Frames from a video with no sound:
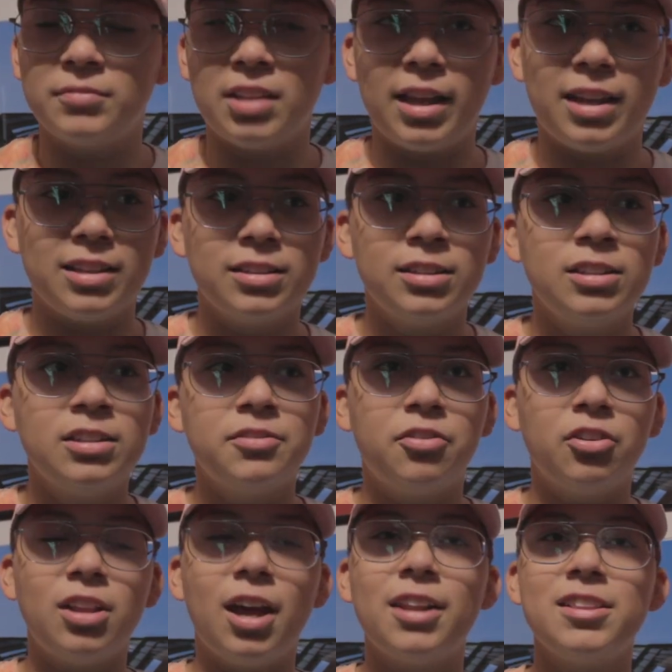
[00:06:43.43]
like,
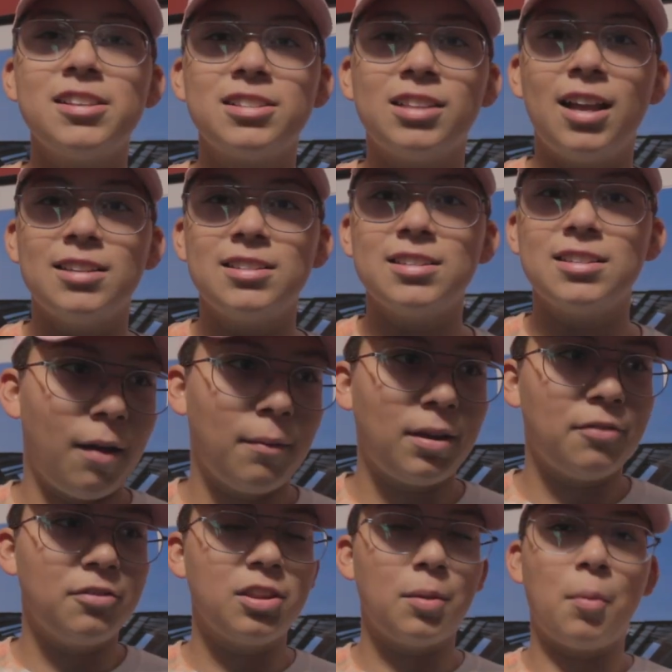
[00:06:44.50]
for a lot of these classes I'm
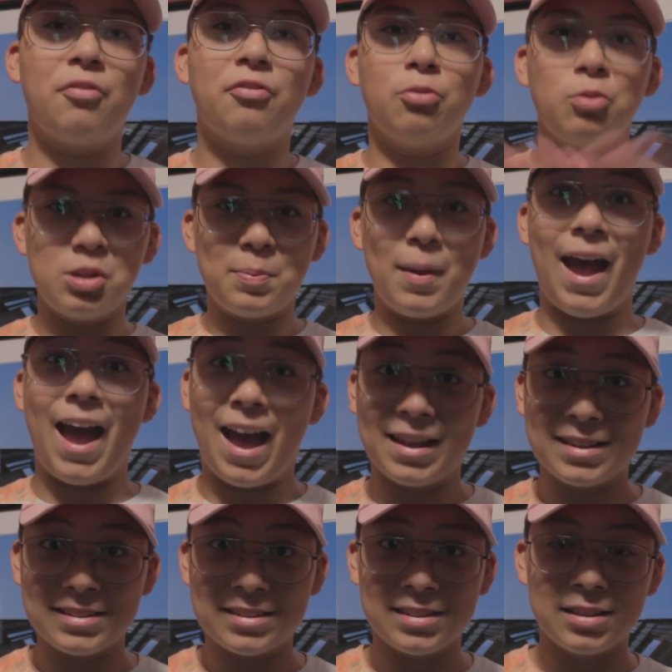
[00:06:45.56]
giving them a free
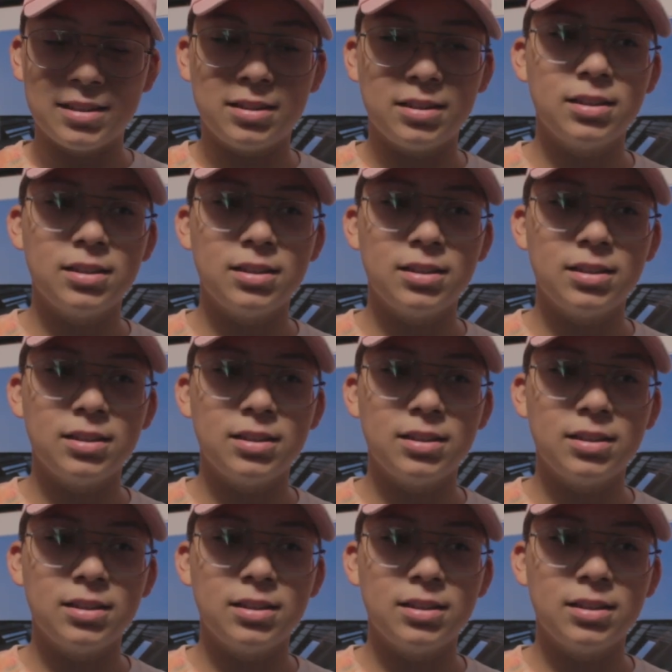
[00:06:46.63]
pass